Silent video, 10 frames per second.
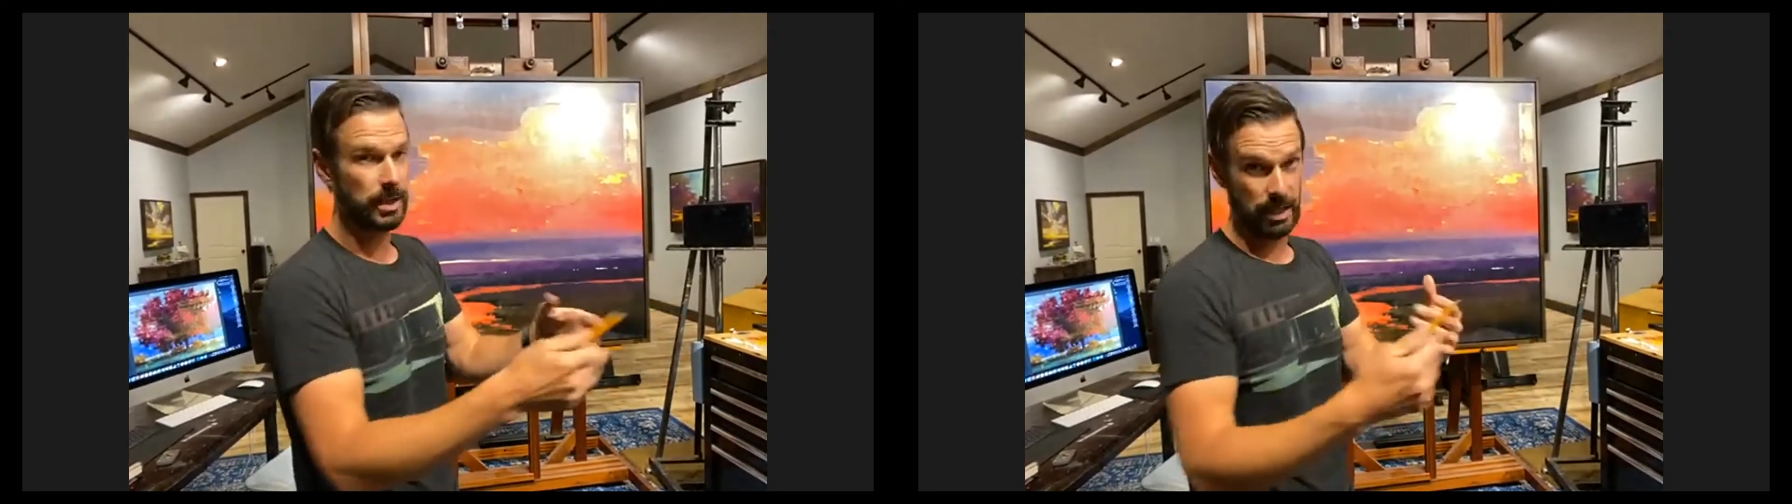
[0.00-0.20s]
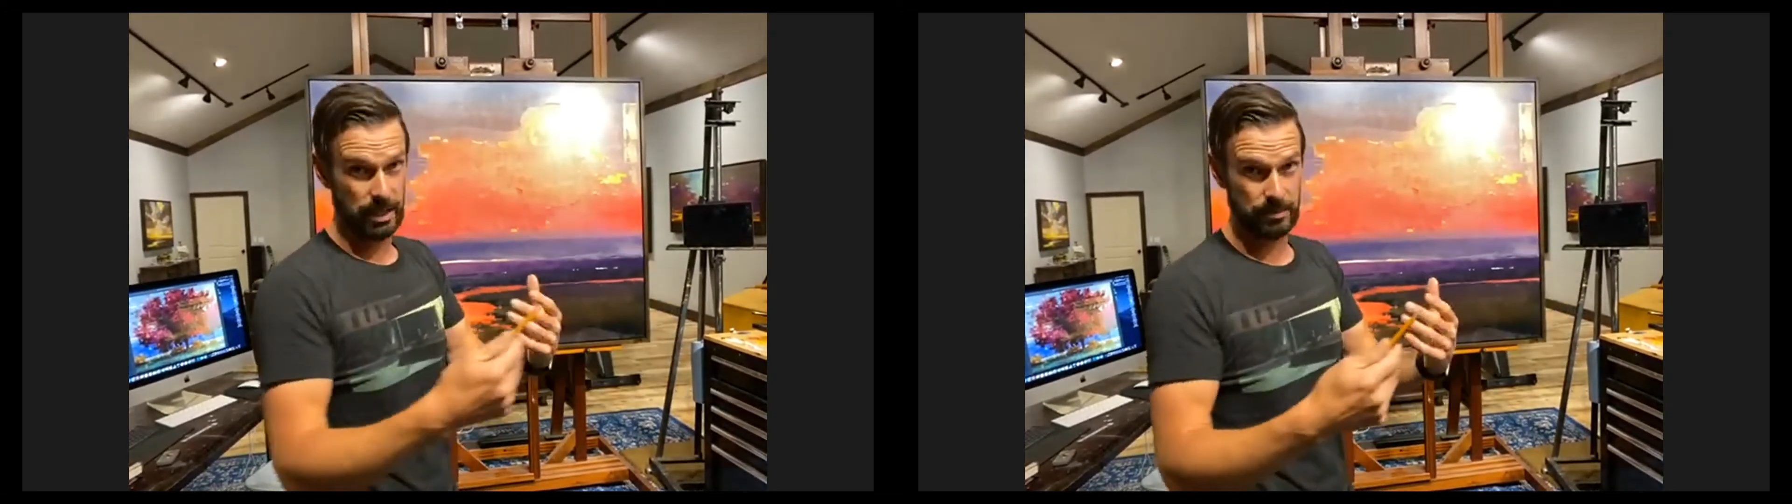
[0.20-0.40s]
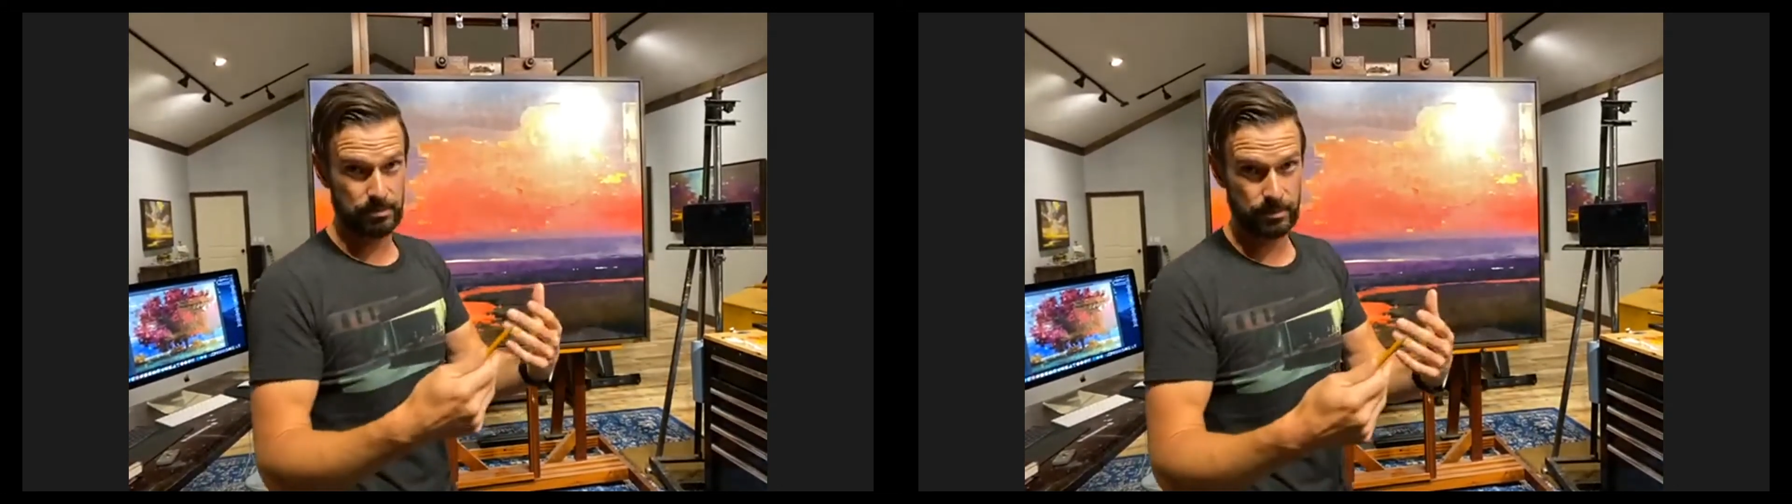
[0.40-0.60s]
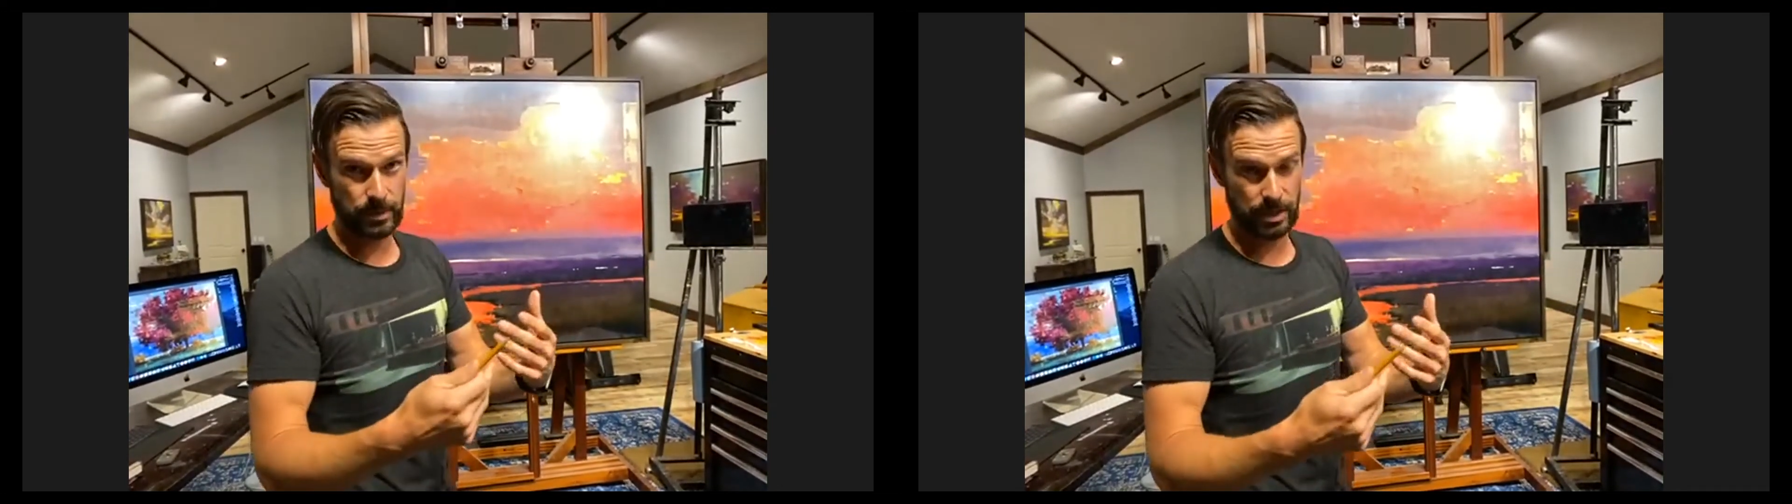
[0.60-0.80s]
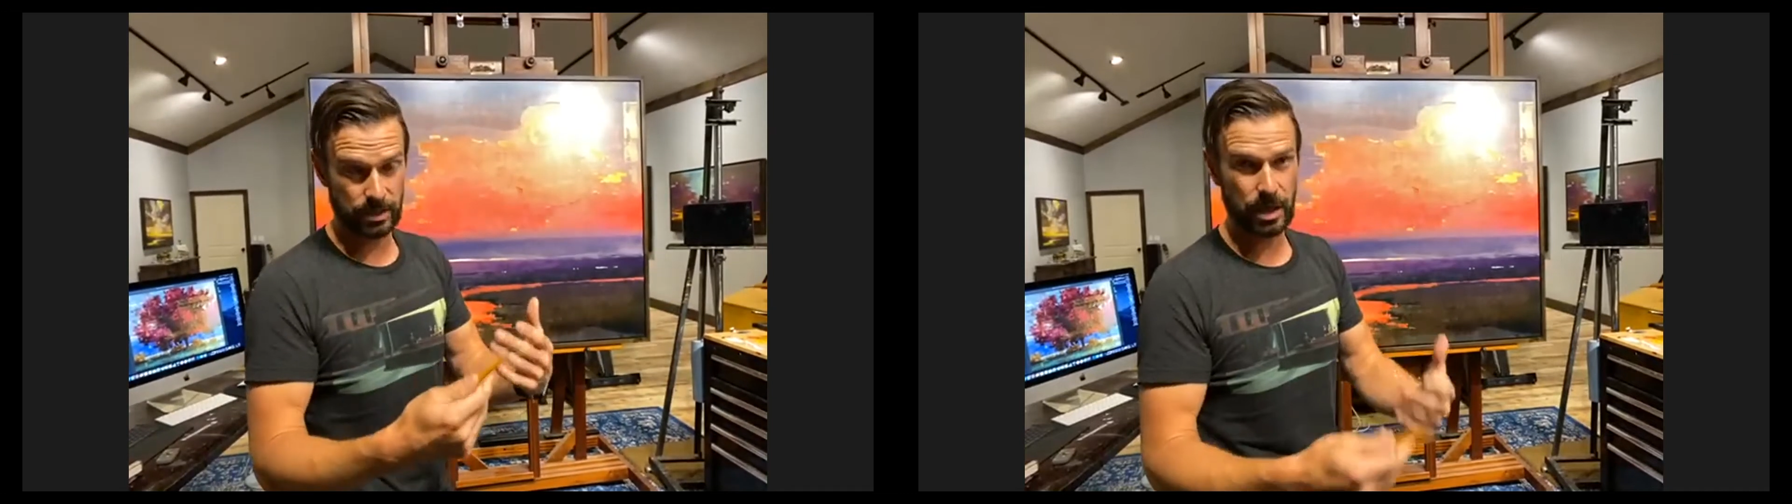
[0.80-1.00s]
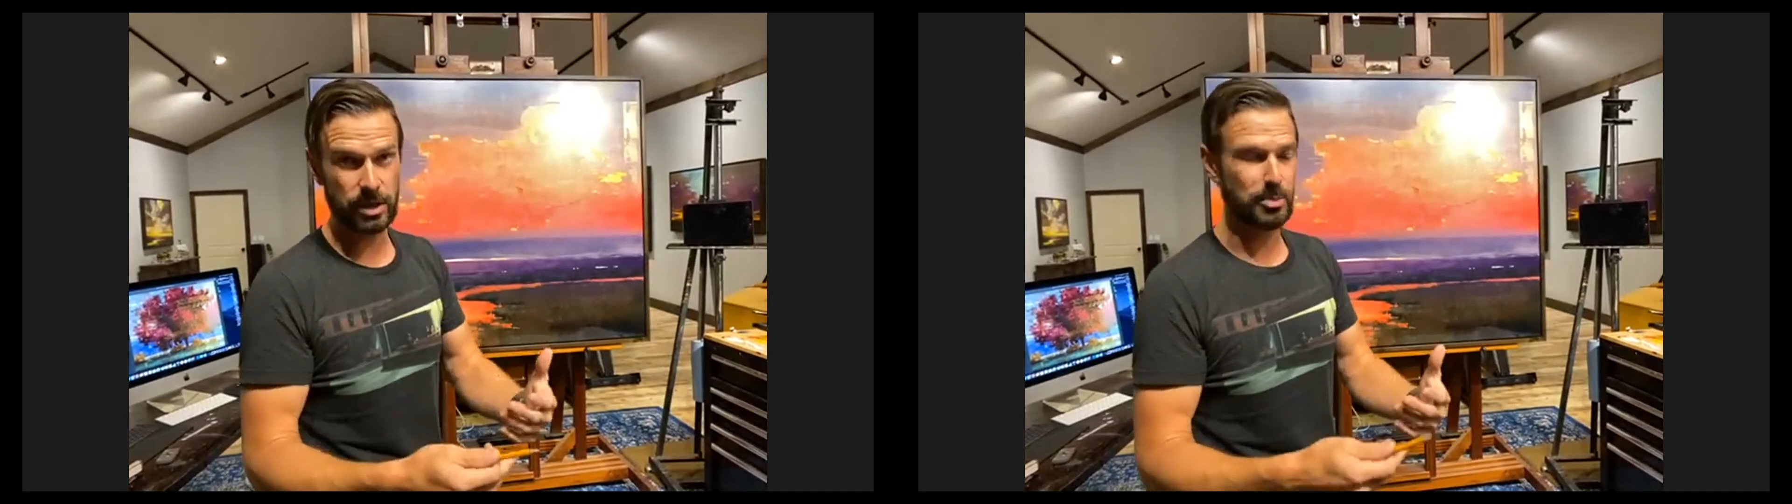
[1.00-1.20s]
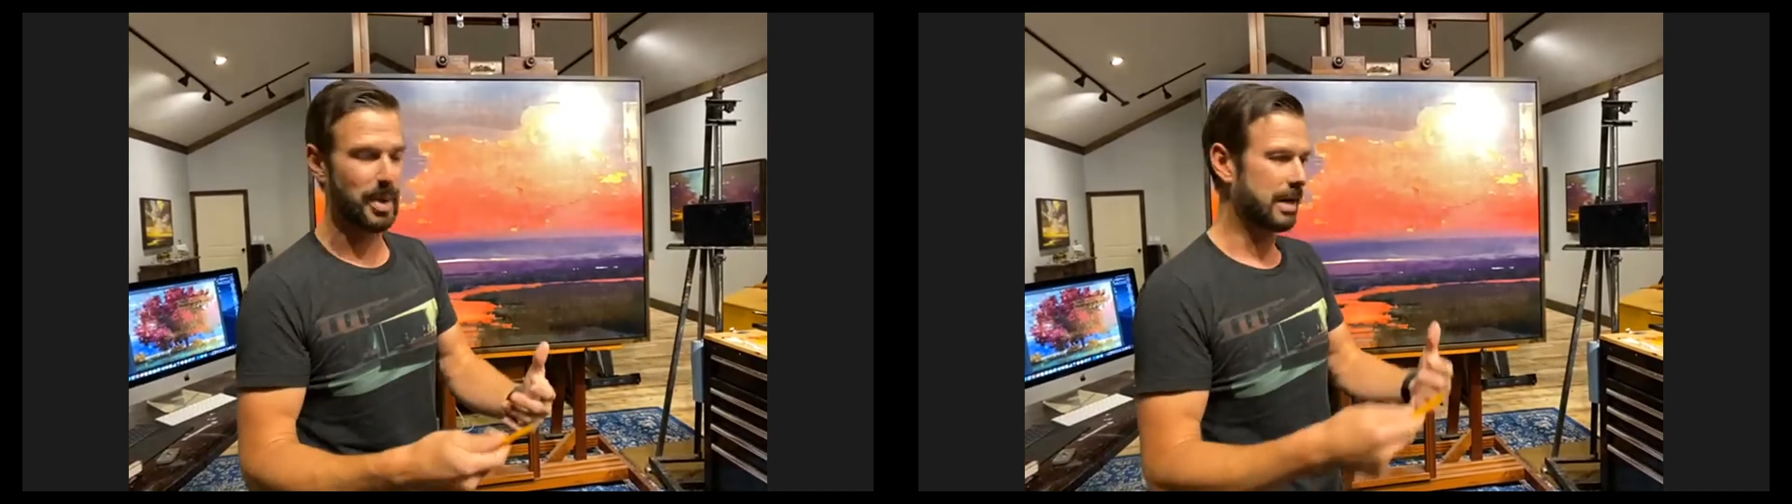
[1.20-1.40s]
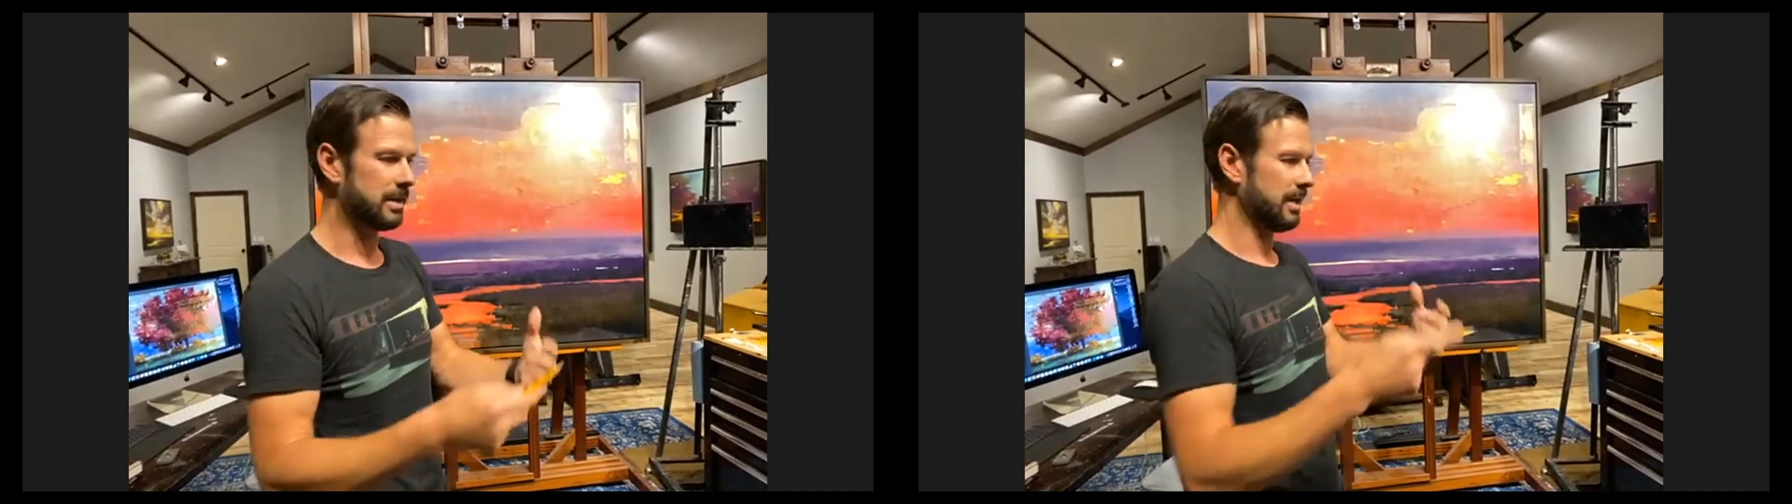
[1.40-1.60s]
in color
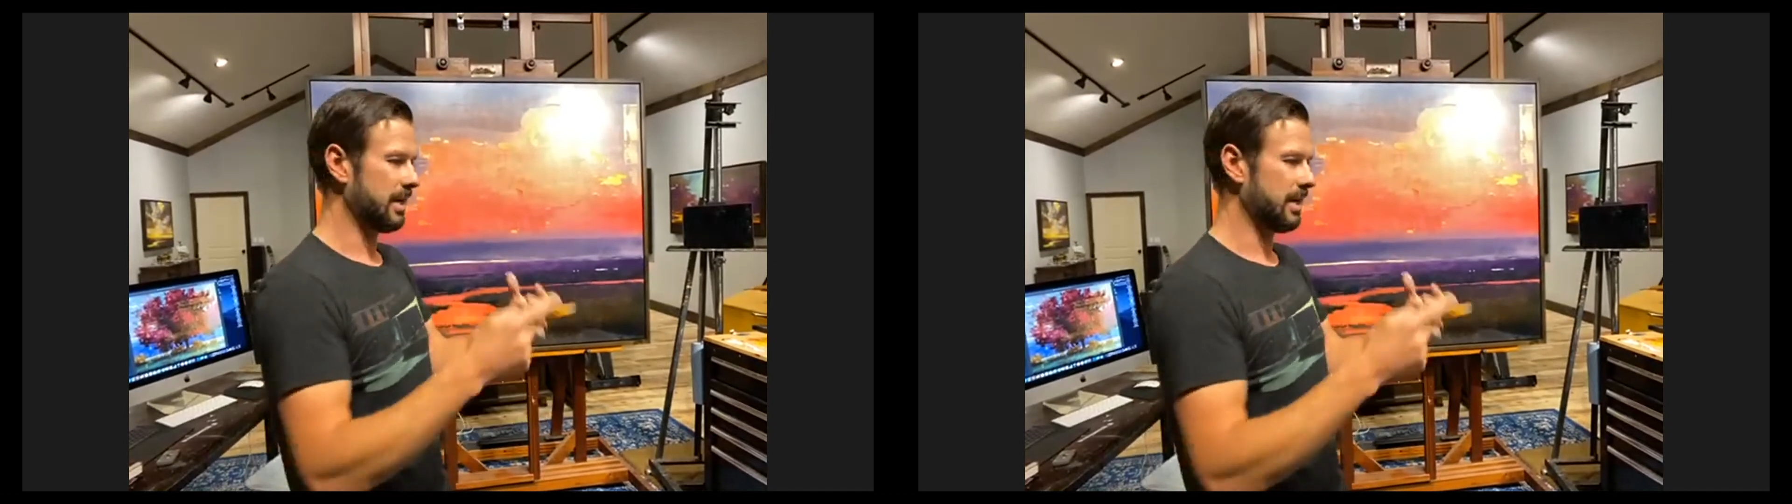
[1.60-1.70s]
palette.